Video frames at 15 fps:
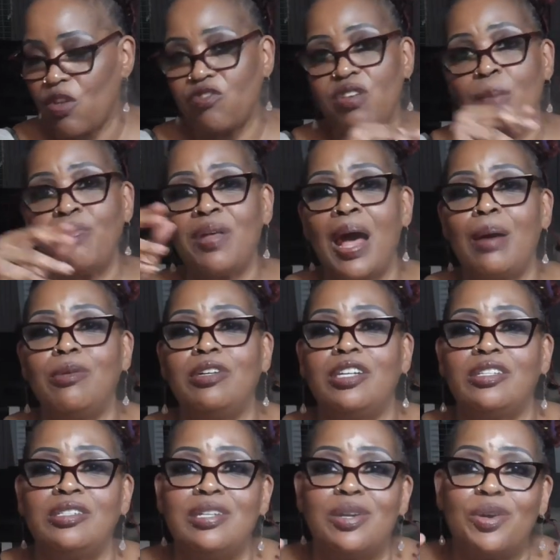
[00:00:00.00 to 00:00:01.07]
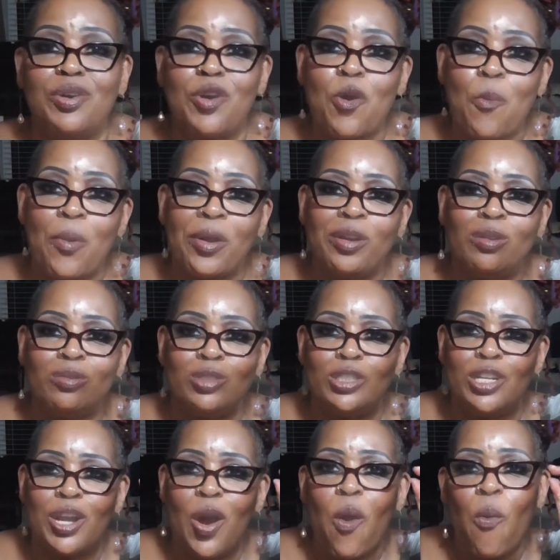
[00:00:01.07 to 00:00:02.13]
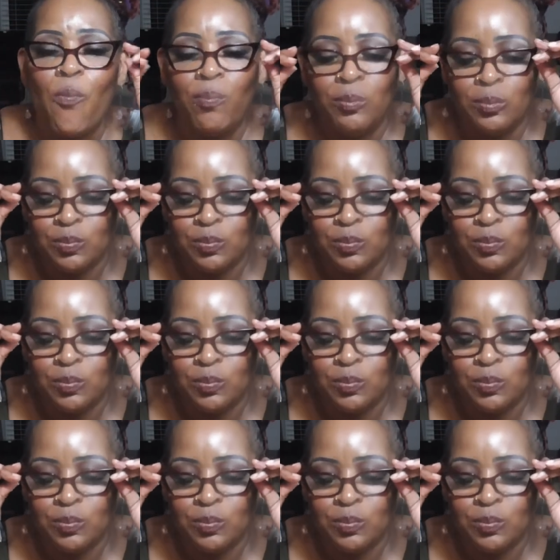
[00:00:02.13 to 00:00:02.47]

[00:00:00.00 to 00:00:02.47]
Sometimes you just need a human, you know?